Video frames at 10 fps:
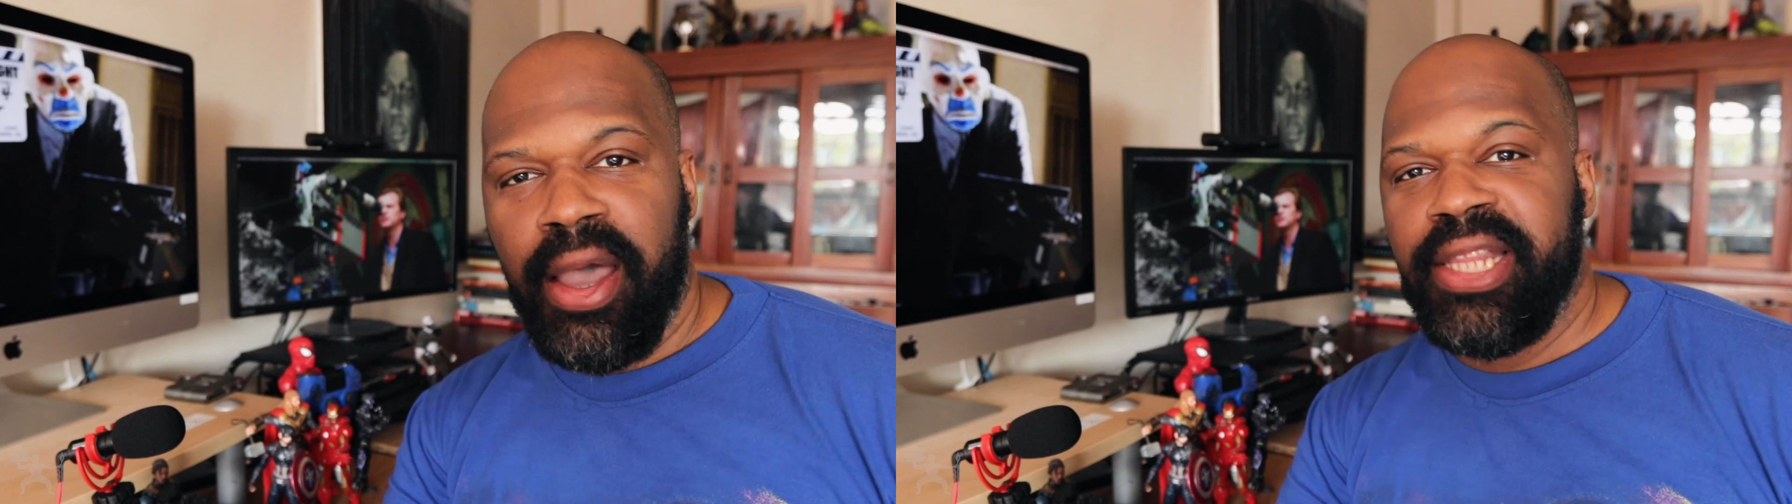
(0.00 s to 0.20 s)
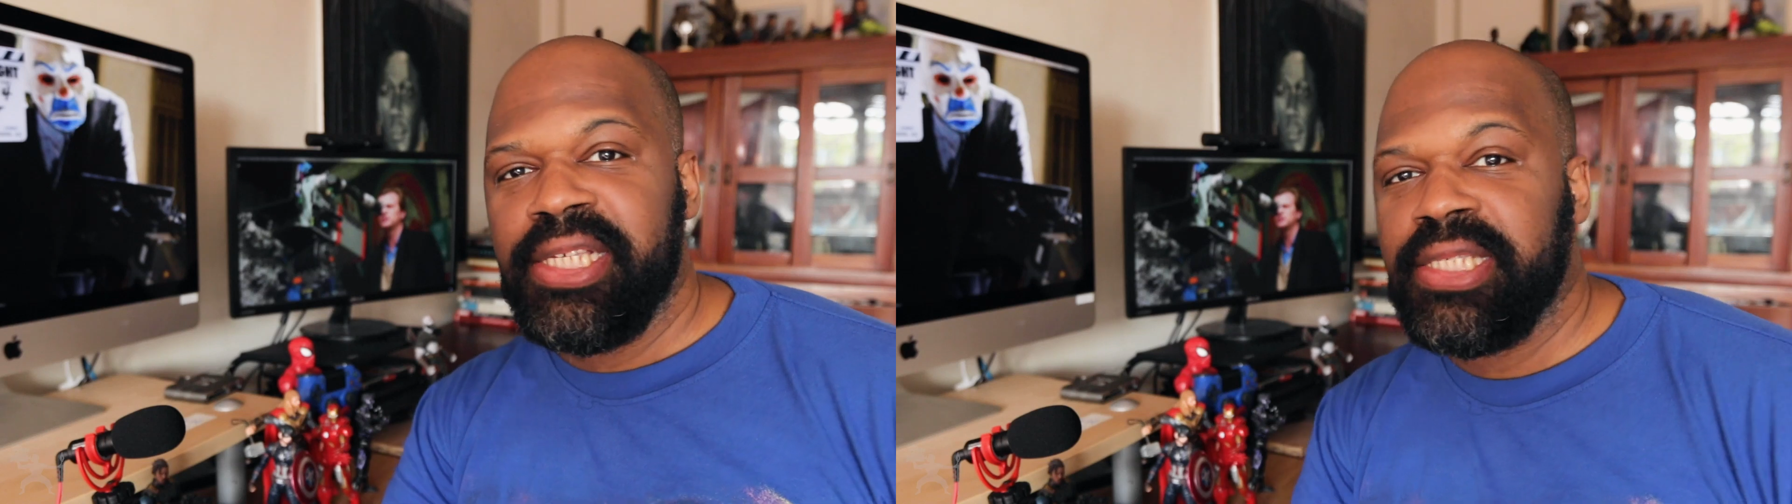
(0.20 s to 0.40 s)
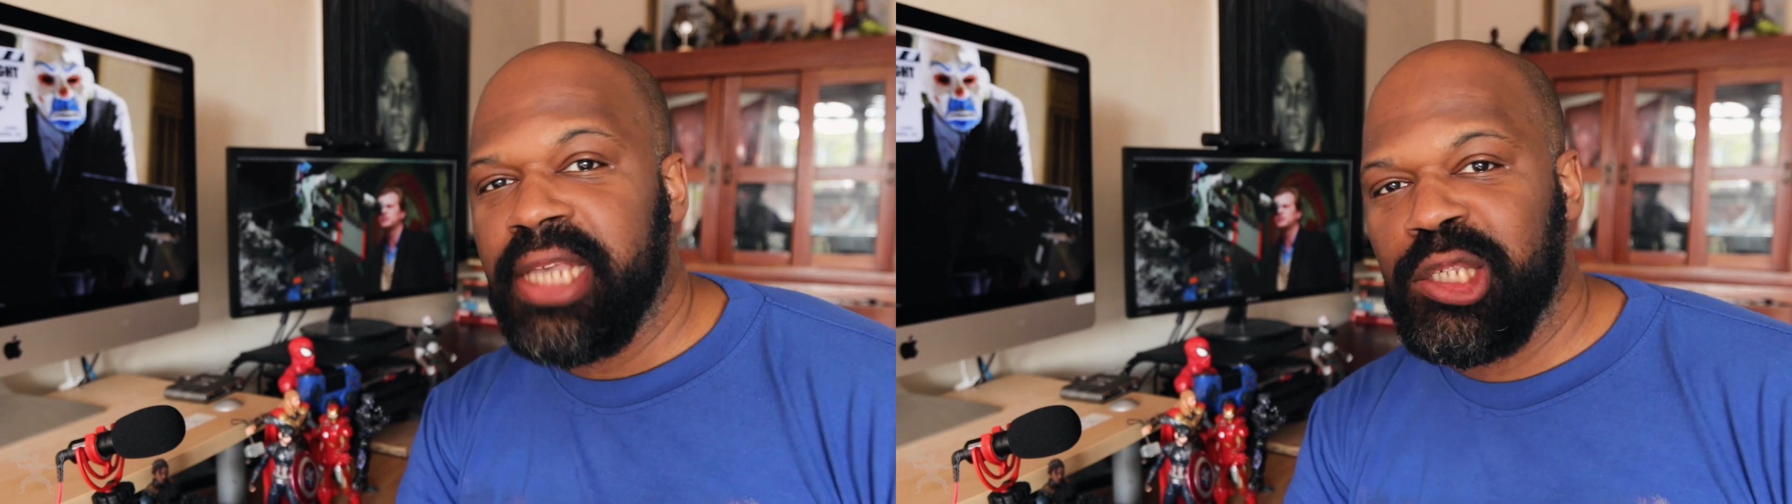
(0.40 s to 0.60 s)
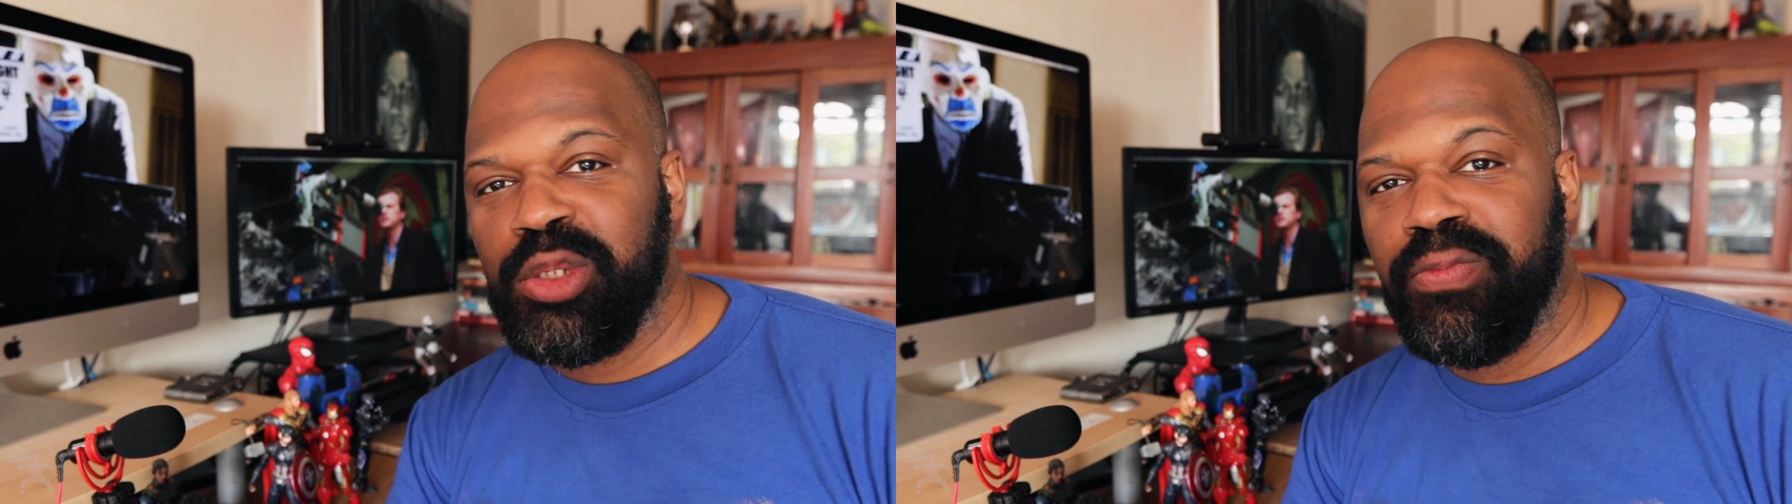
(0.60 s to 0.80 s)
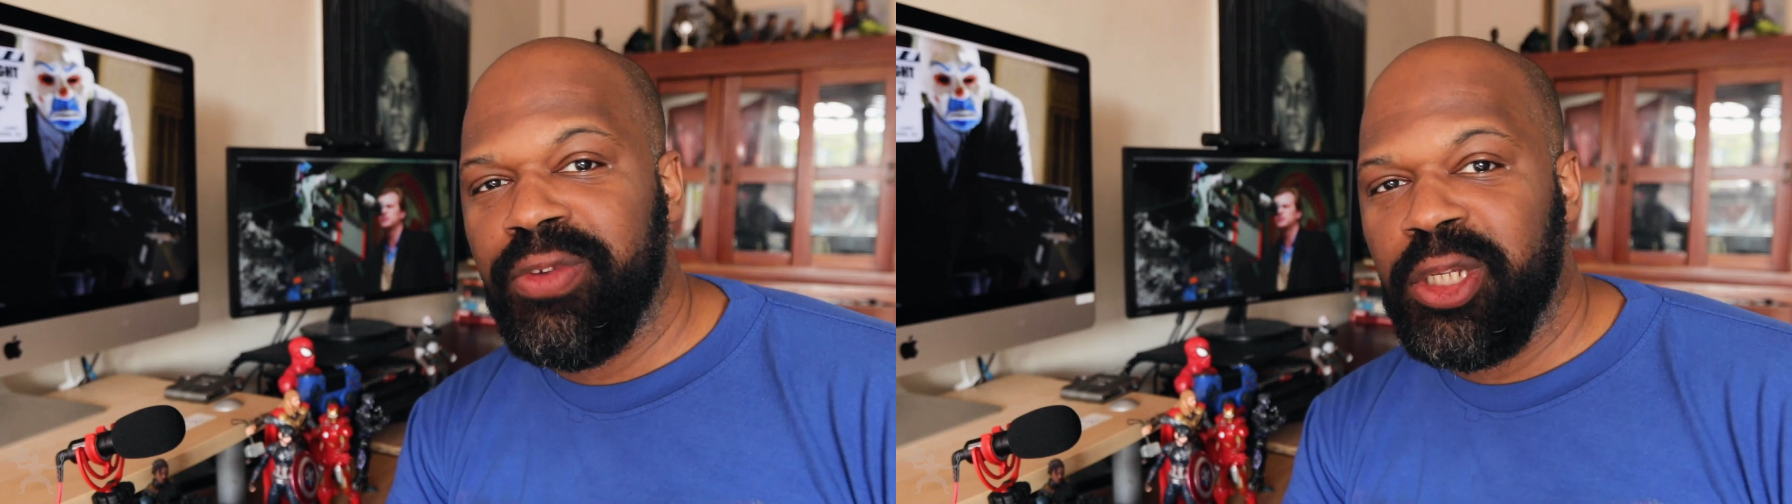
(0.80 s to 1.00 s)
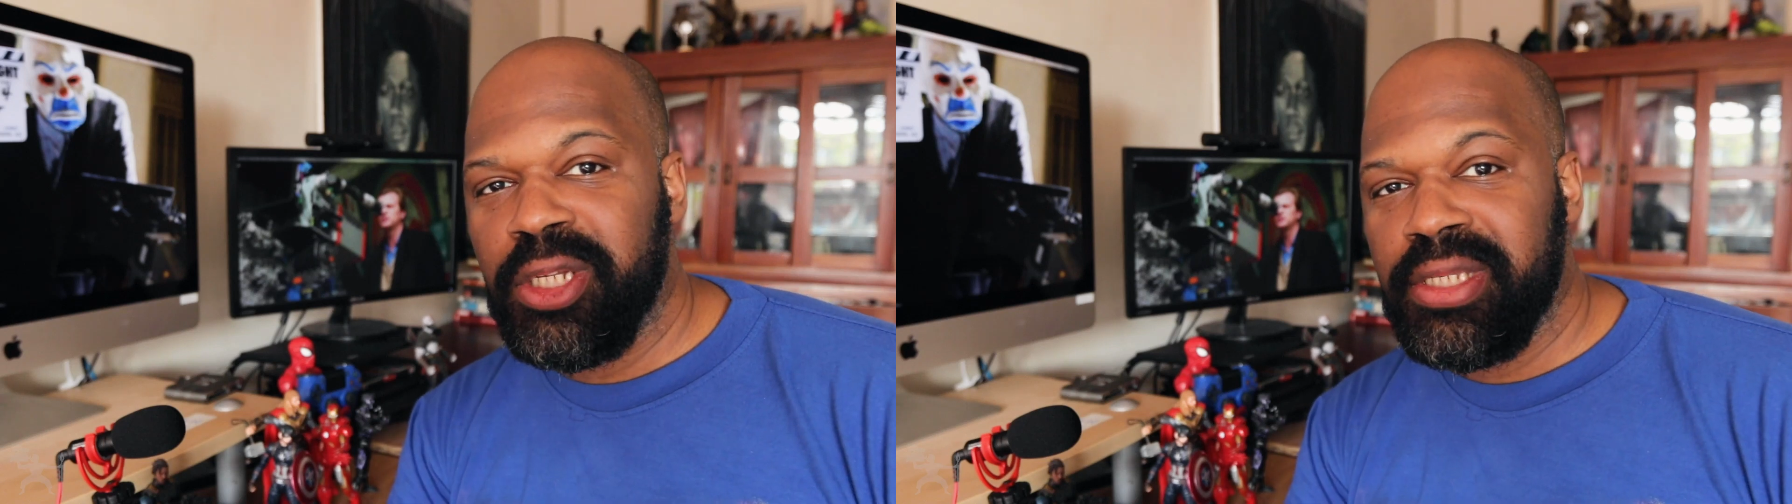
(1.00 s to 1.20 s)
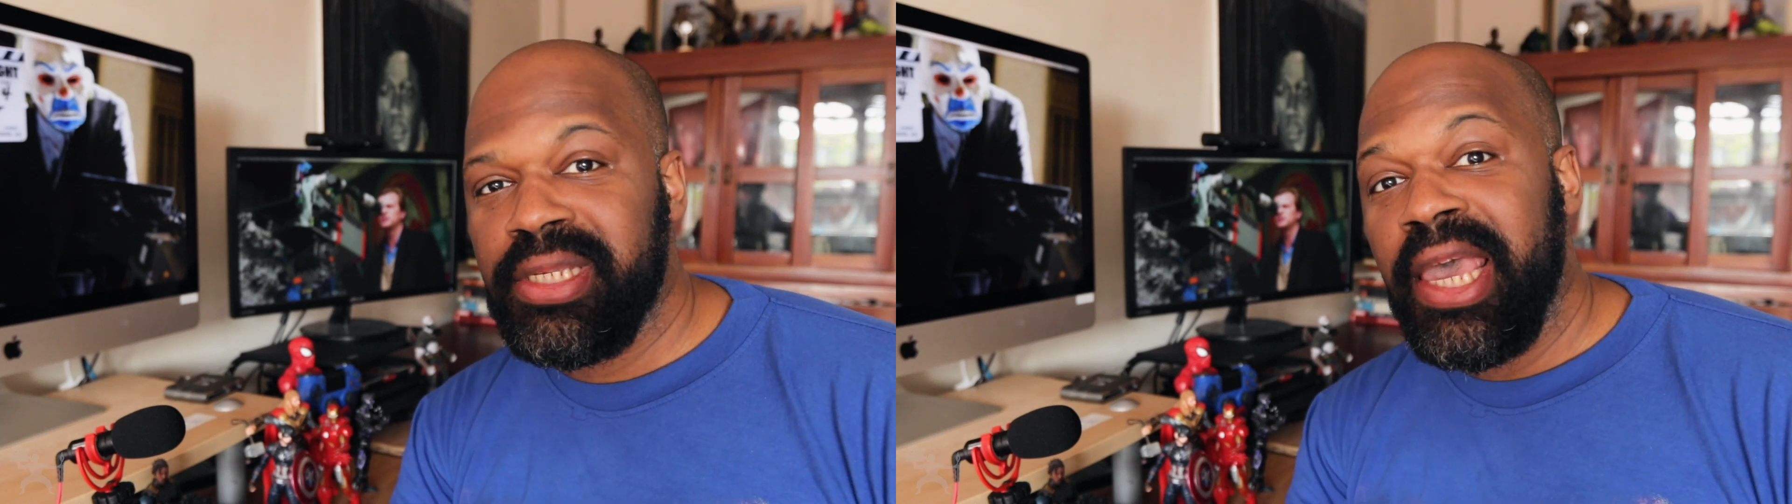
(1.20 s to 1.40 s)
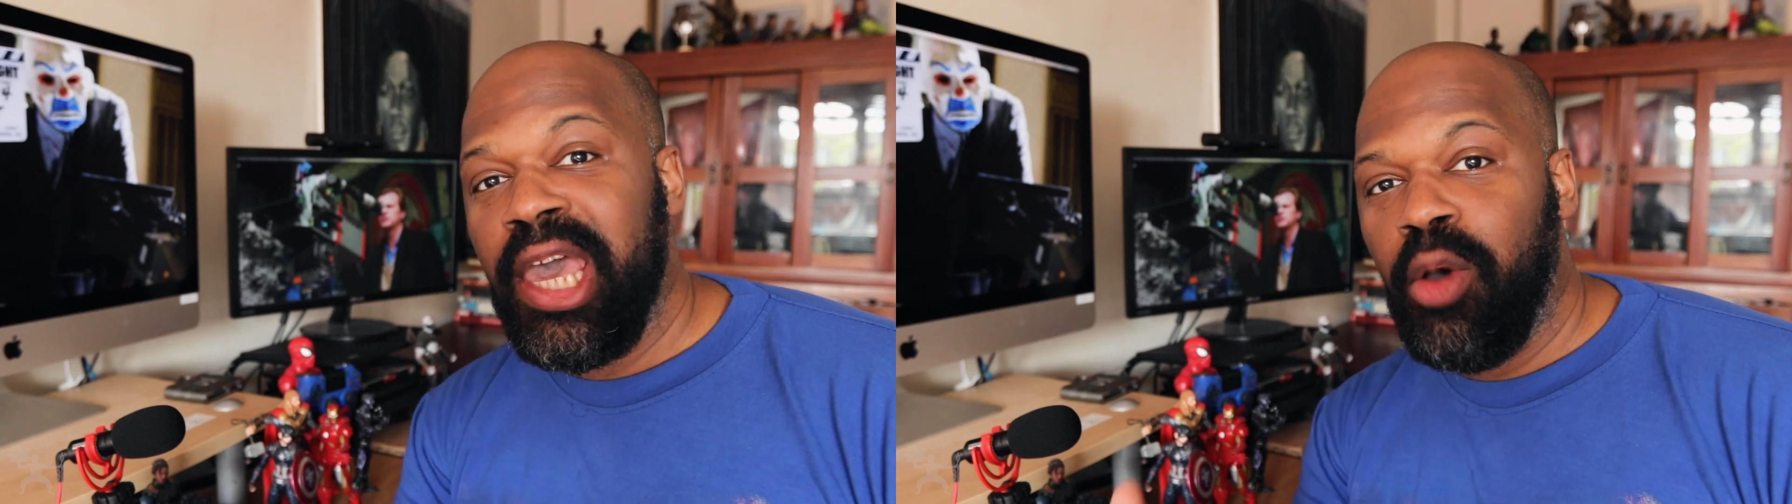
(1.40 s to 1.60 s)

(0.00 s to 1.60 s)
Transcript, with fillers: Hi, this is Asten Regis,